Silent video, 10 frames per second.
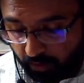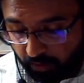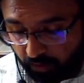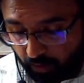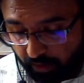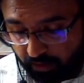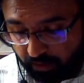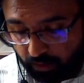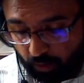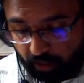so its
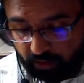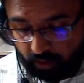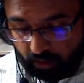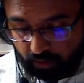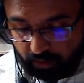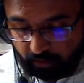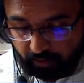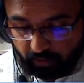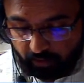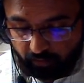storage is also simple
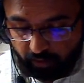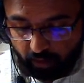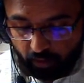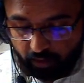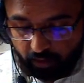without